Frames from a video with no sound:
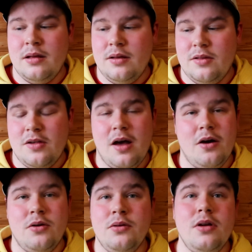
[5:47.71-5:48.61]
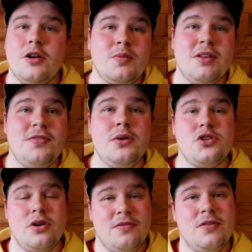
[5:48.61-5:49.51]
So, who knows what the
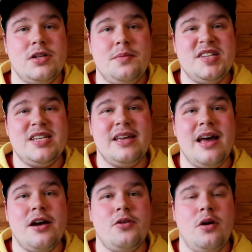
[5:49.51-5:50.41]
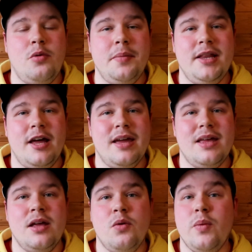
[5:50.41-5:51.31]
future for DBZ Kakarot will be
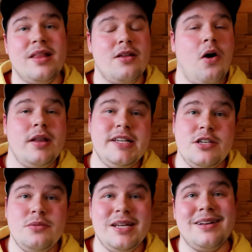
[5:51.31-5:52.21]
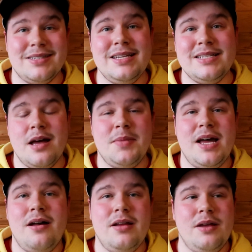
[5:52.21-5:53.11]
like with all these new DLCs coming
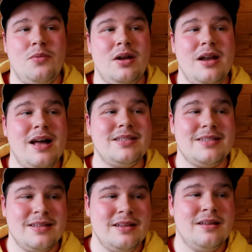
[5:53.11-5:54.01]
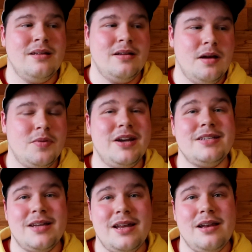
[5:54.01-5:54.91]
out and whatnot. I'm pretty
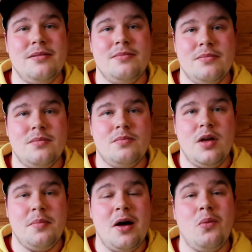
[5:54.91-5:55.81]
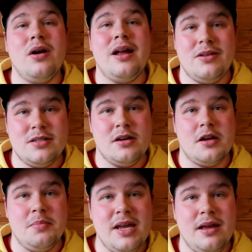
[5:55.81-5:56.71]
excited about what else there
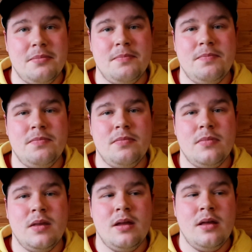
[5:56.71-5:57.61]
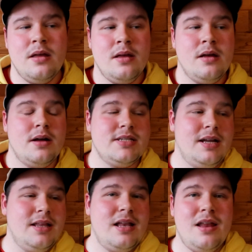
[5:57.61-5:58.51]
could be.
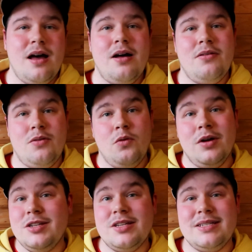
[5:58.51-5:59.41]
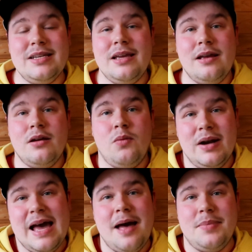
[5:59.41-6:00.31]
Until then, though, we'll just see
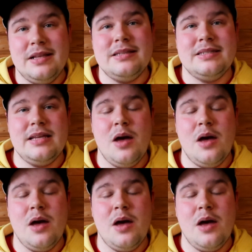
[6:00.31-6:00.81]
what happens.